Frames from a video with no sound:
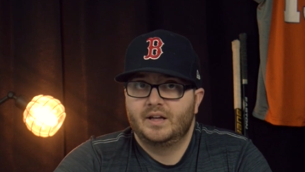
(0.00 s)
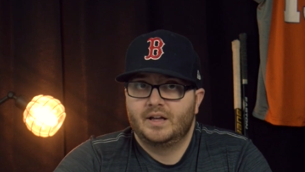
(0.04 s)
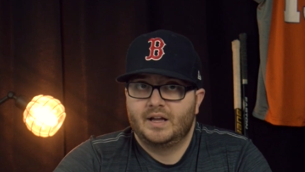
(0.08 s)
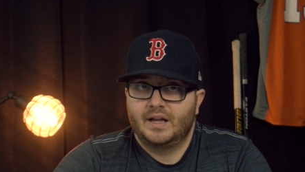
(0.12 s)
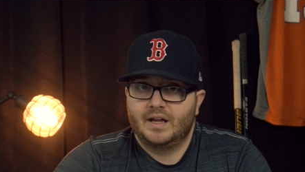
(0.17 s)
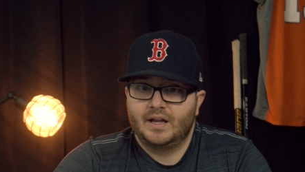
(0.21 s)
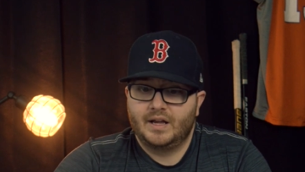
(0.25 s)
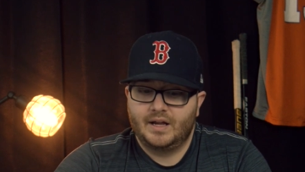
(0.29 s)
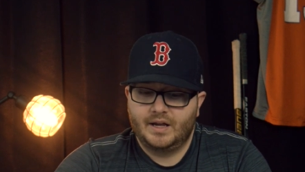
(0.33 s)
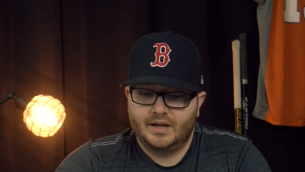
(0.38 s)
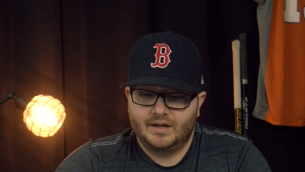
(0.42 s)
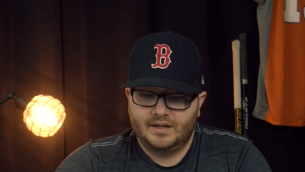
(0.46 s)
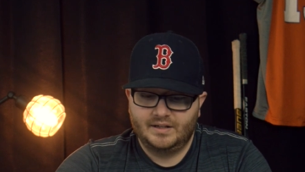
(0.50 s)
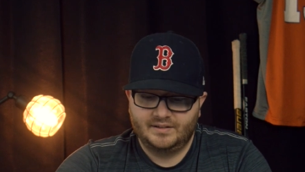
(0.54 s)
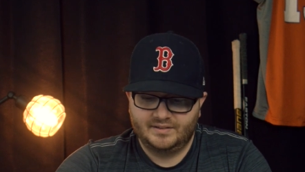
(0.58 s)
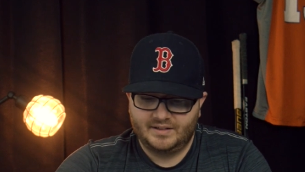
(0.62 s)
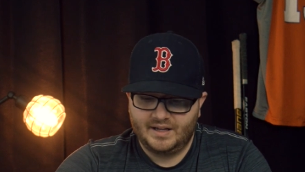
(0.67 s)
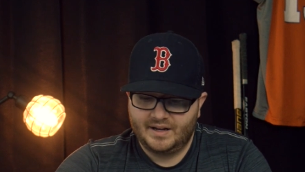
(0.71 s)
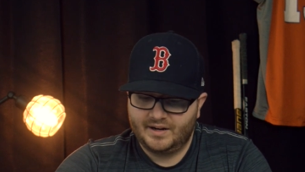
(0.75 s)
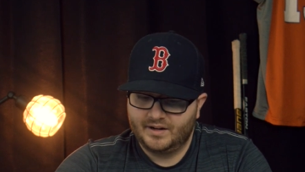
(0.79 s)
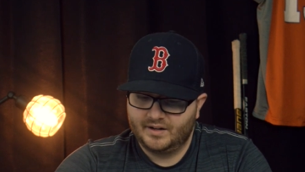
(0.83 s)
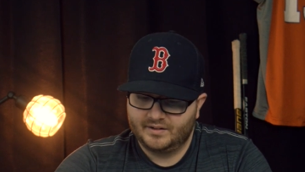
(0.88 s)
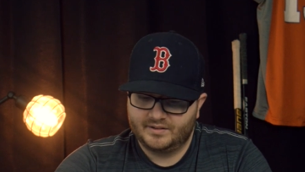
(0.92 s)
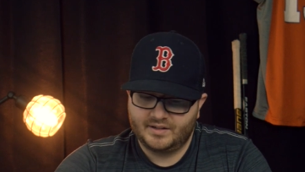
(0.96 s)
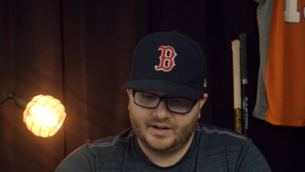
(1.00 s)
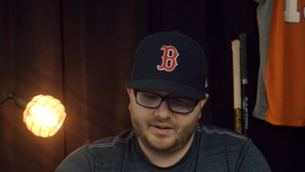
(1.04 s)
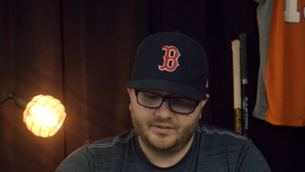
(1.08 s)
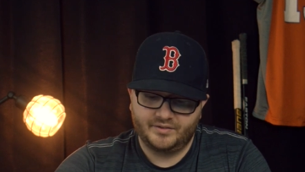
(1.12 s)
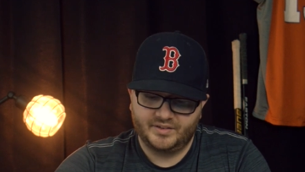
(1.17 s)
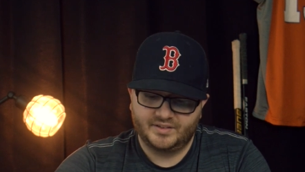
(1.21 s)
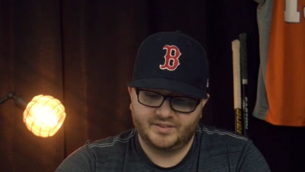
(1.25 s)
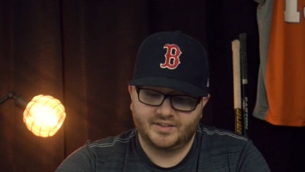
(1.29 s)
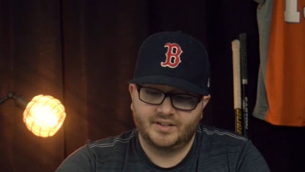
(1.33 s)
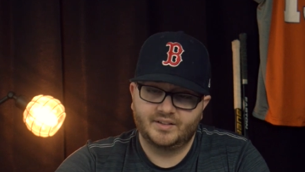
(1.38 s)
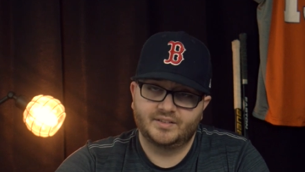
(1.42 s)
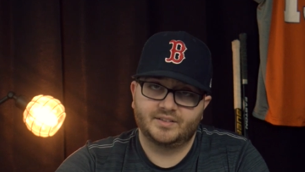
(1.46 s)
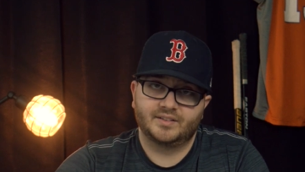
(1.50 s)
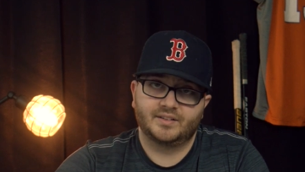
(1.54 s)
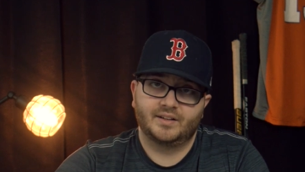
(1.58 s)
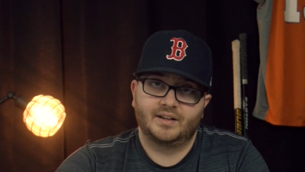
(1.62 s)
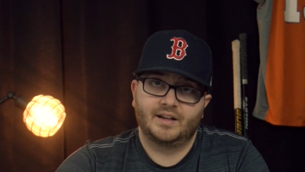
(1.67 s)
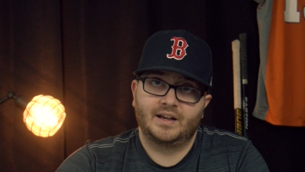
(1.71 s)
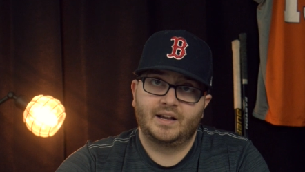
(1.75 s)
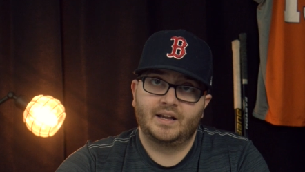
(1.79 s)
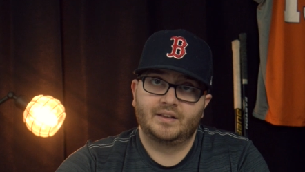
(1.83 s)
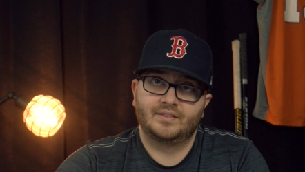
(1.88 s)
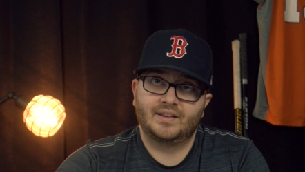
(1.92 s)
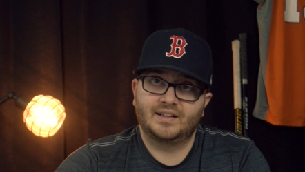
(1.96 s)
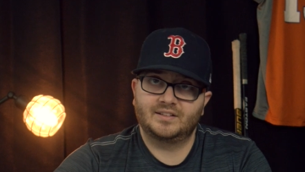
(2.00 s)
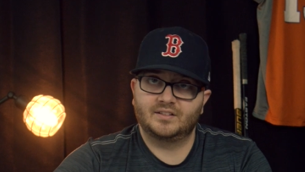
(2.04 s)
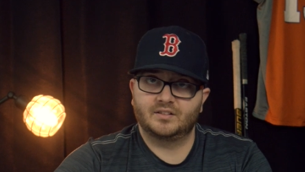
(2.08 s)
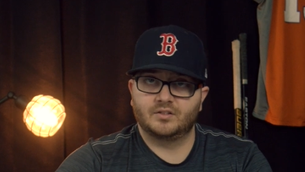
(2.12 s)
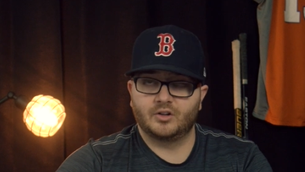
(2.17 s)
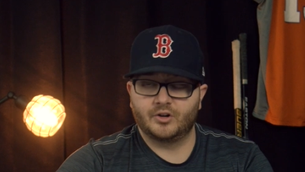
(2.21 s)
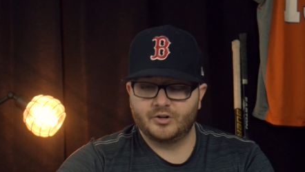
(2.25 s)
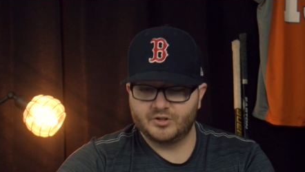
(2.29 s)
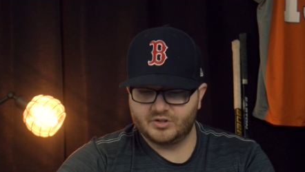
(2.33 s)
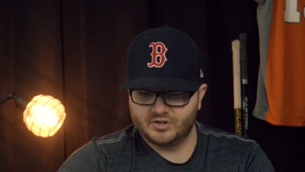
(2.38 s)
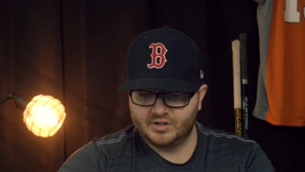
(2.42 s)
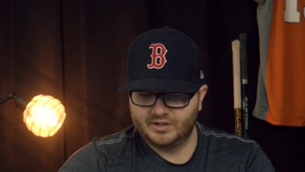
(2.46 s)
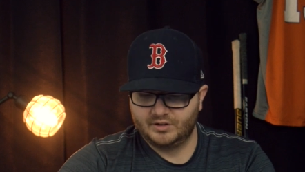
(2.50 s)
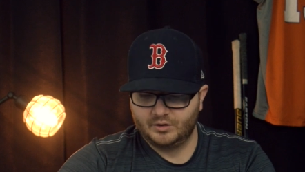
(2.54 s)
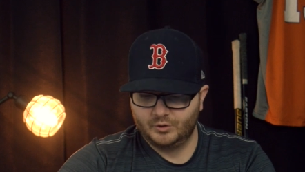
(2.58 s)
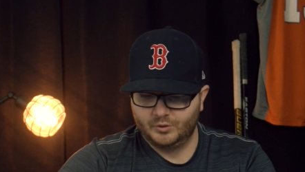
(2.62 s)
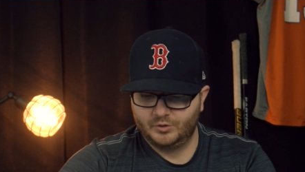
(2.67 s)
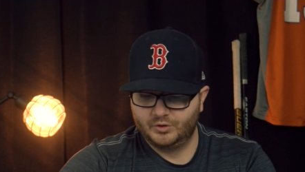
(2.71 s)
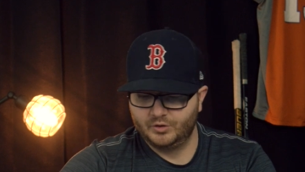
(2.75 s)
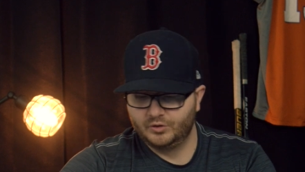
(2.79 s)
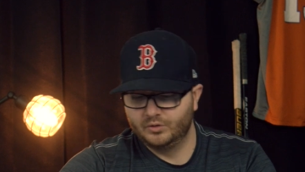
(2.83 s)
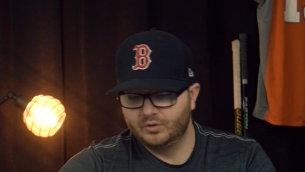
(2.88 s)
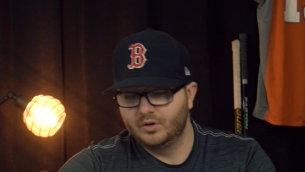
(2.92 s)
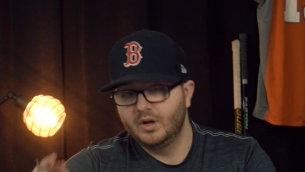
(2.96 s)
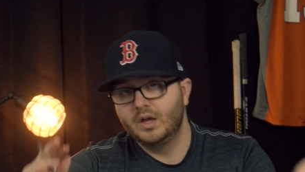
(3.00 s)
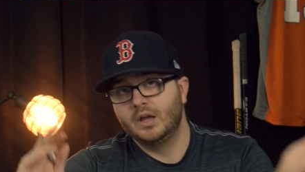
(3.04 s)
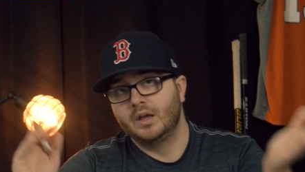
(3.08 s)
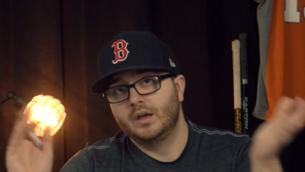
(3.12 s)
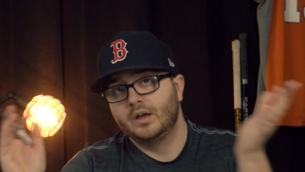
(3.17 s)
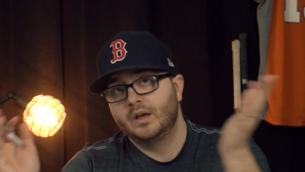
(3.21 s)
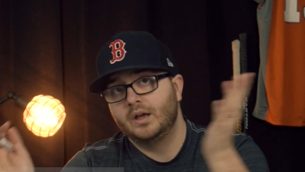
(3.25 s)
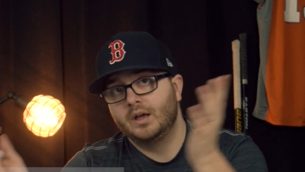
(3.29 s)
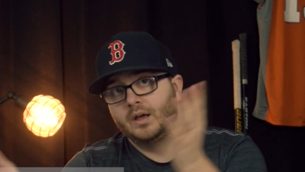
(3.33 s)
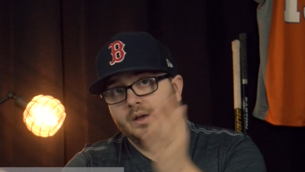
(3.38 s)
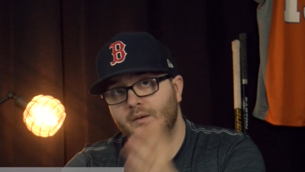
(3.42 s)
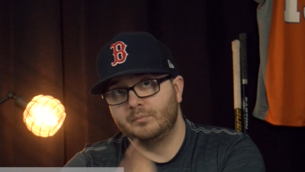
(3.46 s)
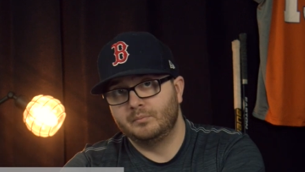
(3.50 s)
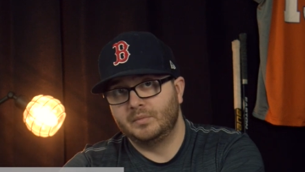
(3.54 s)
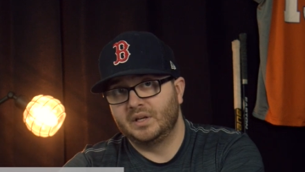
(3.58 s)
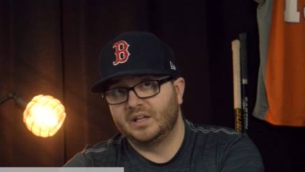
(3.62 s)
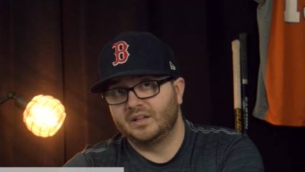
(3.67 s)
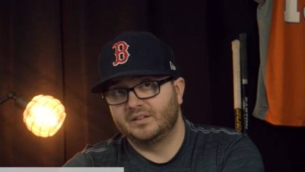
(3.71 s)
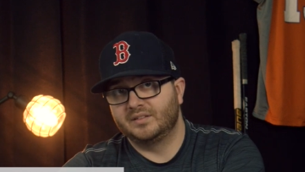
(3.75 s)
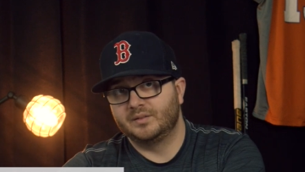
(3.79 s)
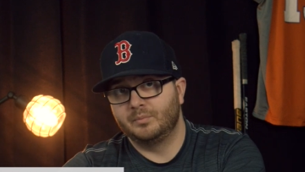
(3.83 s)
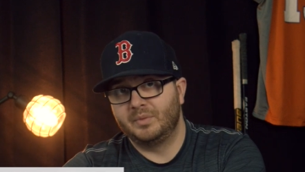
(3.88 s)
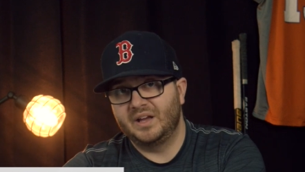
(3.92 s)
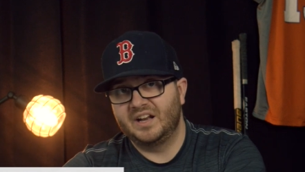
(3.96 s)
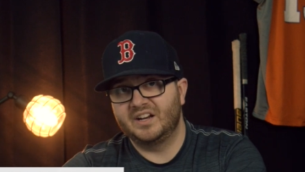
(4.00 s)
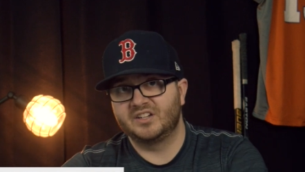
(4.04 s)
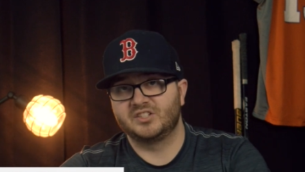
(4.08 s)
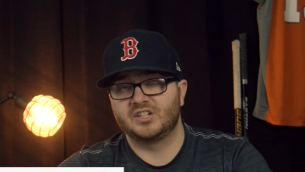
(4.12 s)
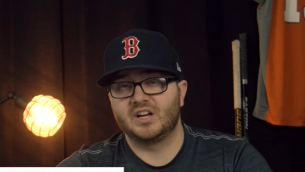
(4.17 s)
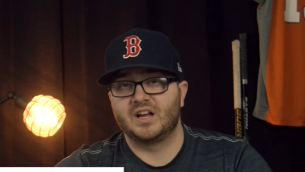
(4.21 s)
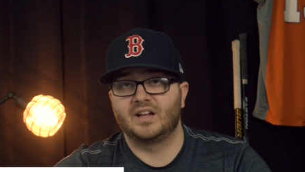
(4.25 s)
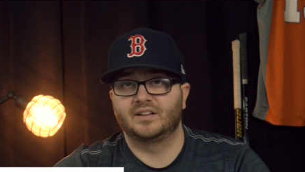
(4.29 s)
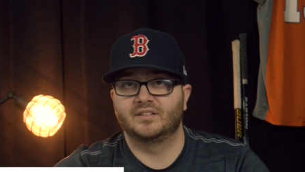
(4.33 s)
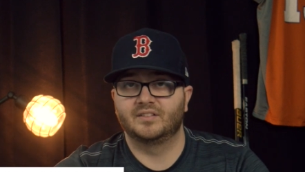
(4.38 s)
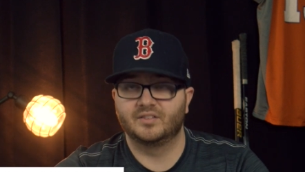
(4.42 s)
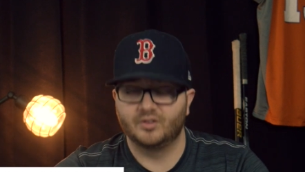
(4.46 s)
And he's getting a ton of assists, and that's largely due to Mika Zibanejad.